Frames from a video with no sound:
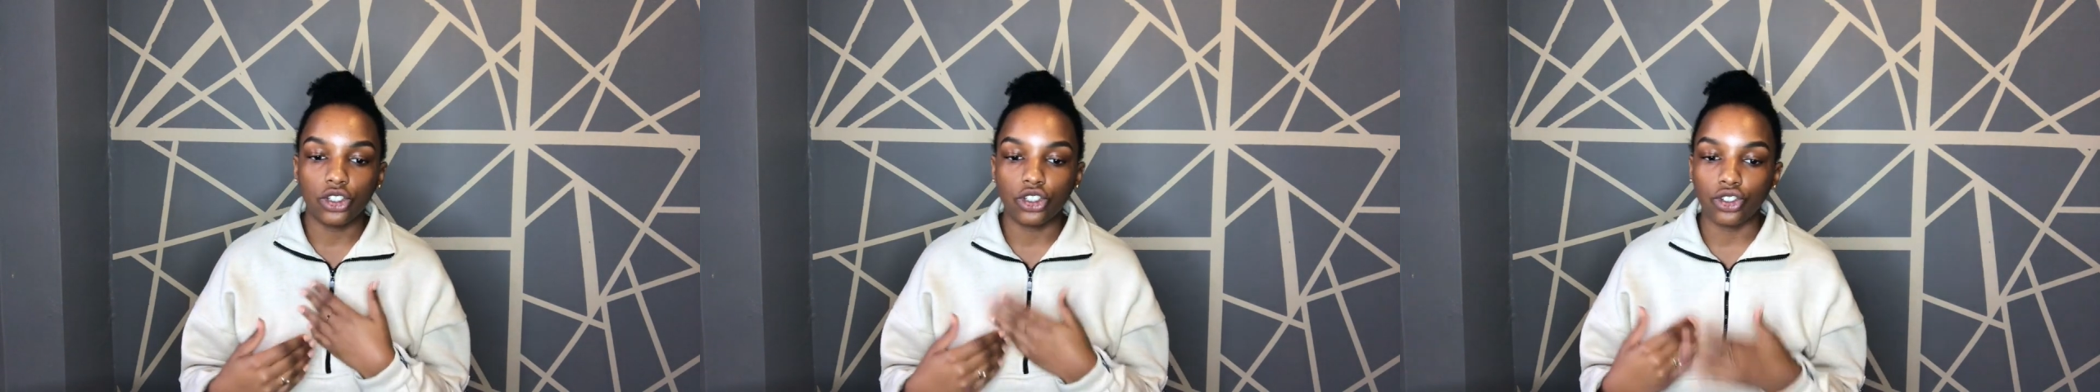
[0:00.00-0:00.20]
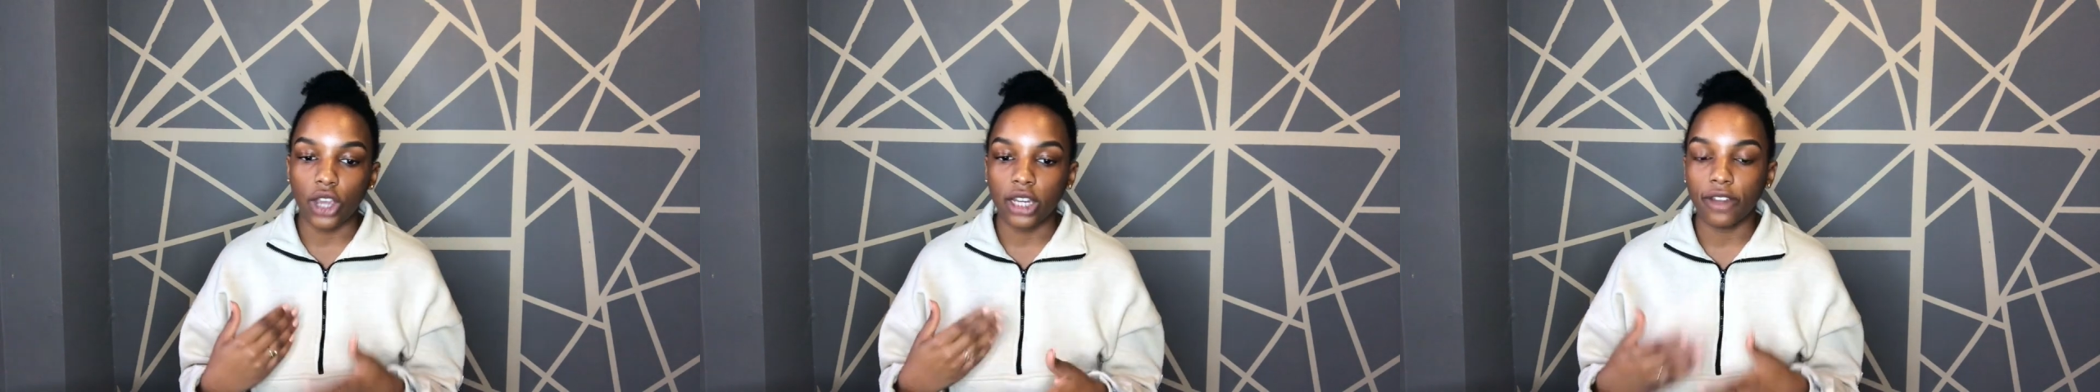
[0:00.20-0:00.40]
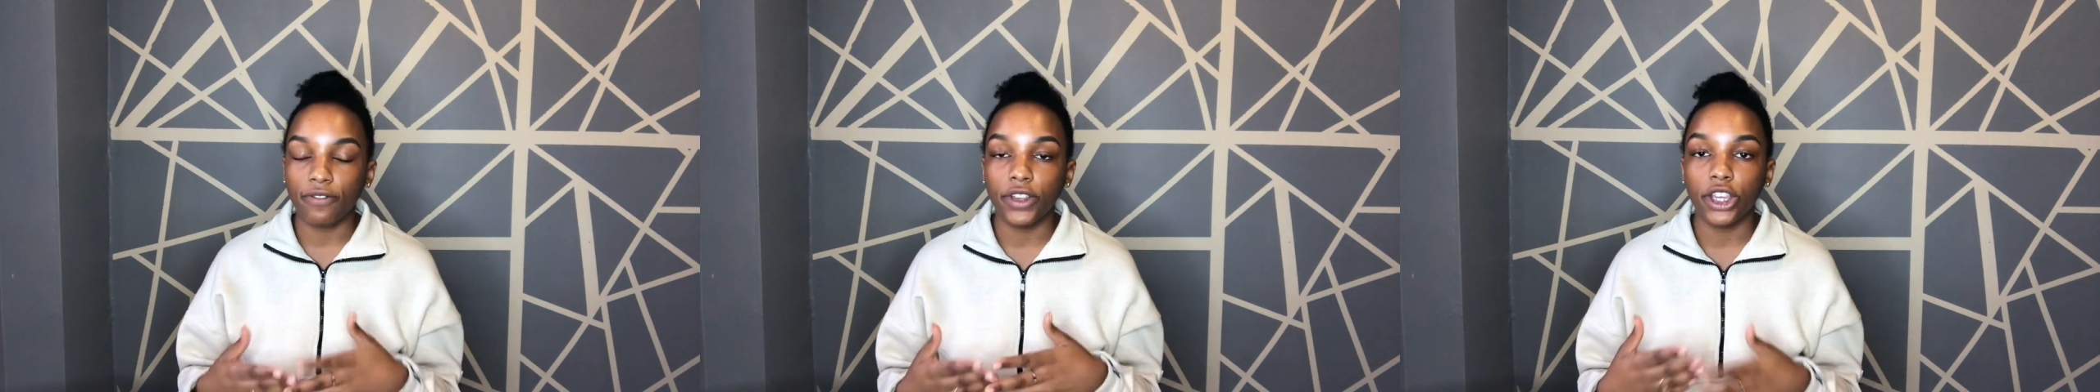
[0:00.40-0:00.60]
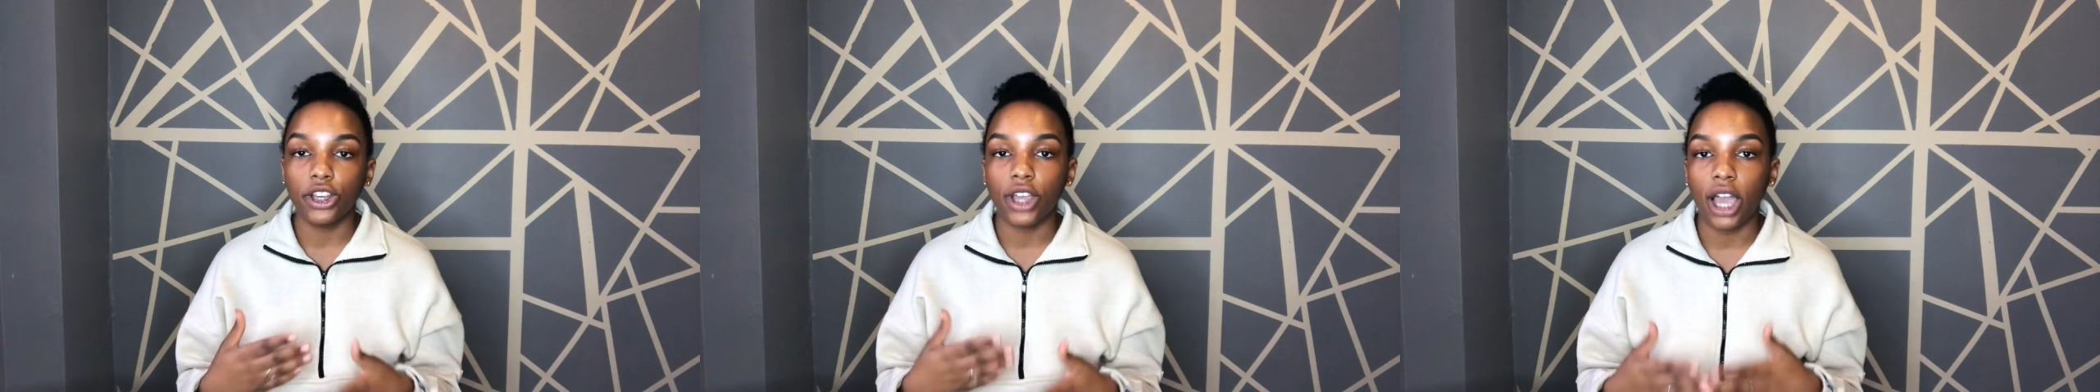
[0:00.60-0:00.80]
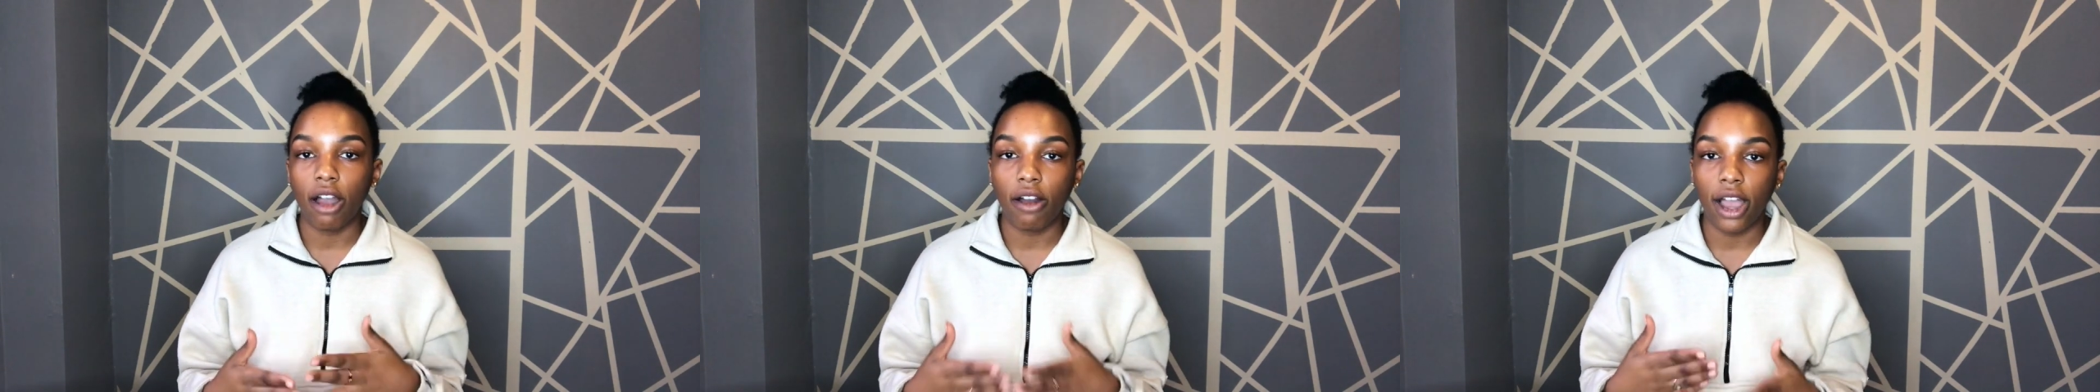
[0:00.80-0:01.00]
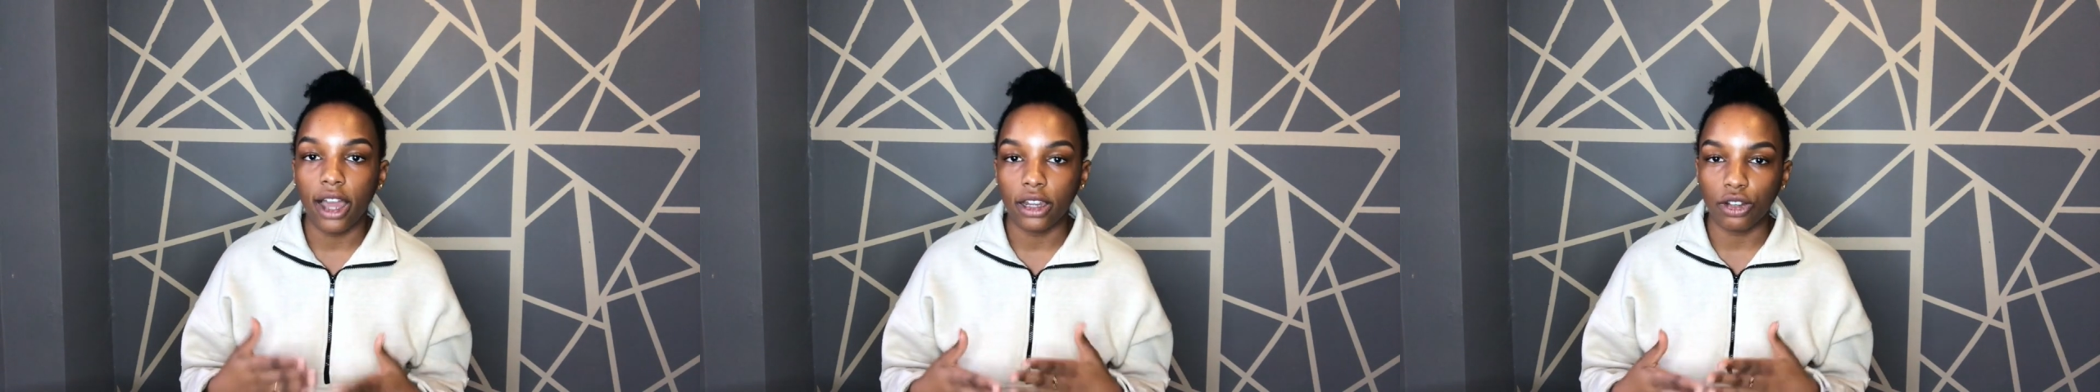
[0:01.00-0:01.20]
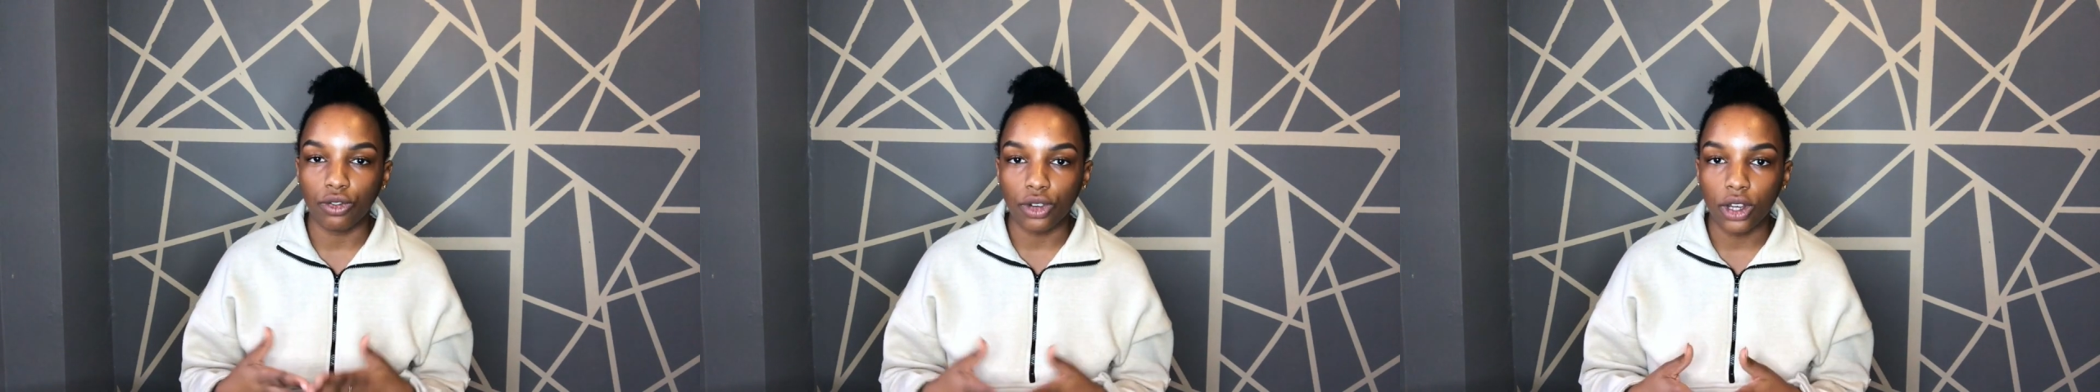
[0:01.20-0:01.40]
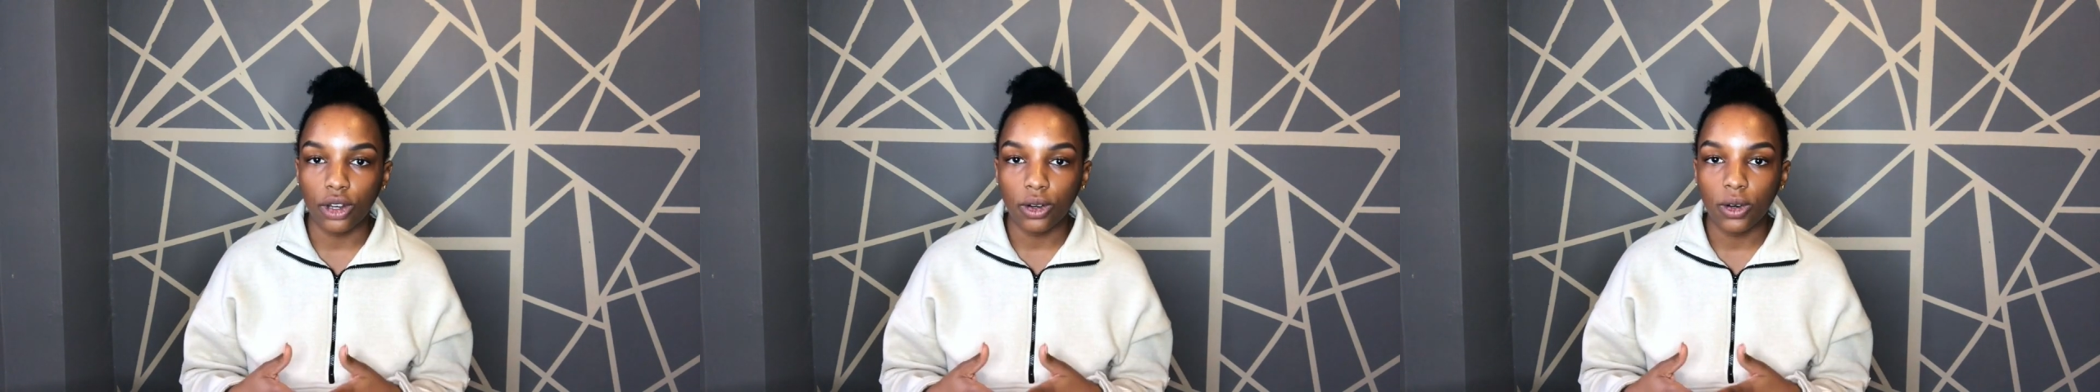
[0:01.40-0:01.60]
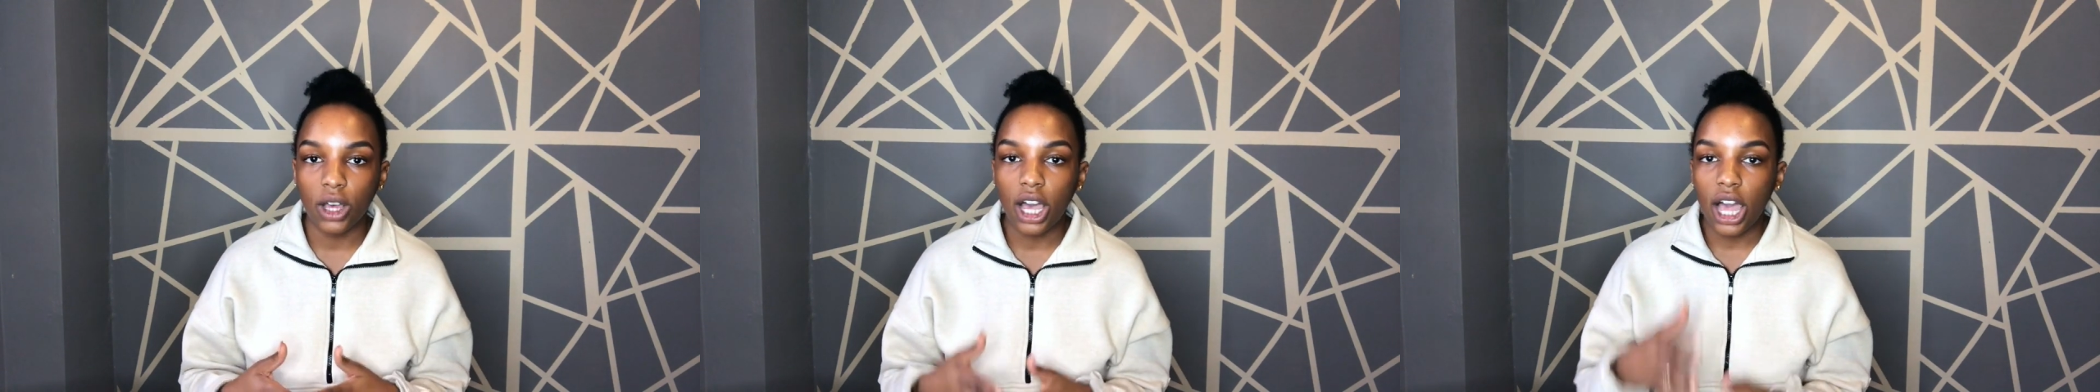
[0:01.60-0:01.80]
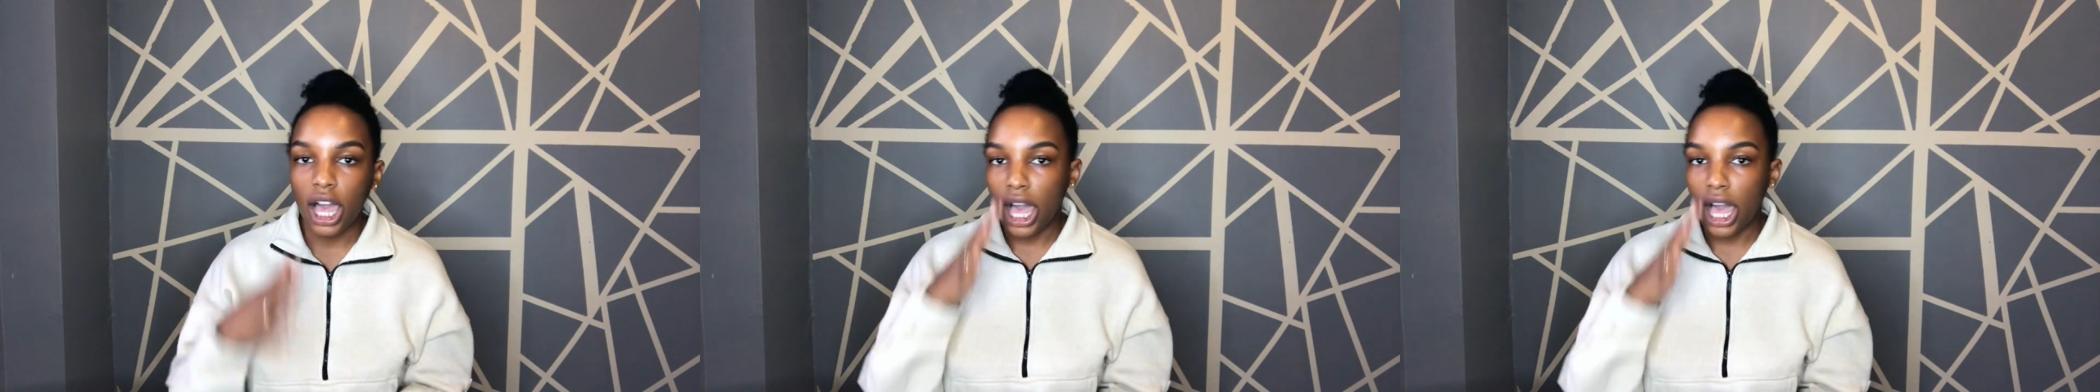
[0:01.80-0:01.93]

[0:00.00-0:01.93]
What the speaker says: trying to figure out how to grow,